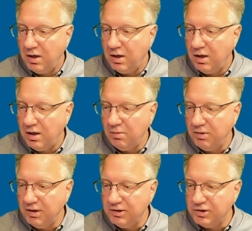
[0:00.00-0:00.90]
I'm
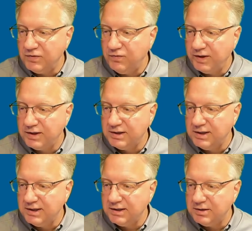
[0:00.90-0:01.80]
gonna just fix
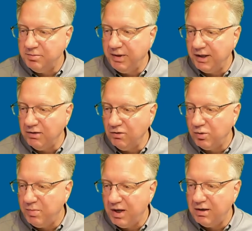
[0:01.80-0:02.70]
this, make it look
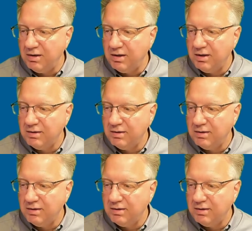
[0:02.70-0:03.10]
better.